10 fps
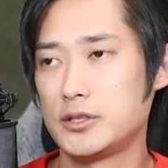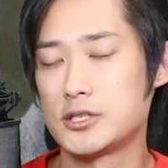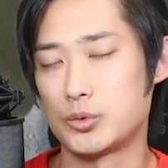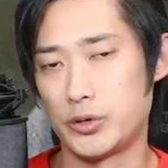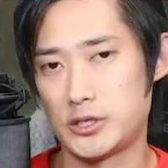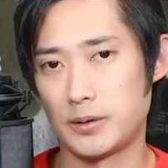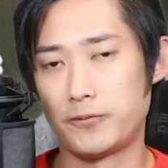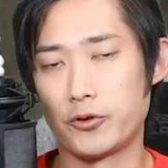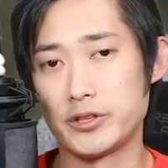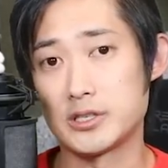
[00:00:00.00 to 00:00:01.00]
the switch up
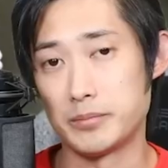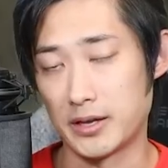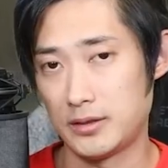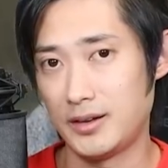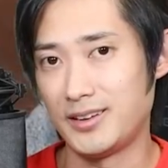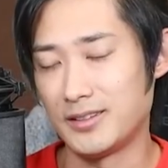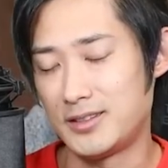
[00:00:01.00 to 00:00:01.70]
for this method,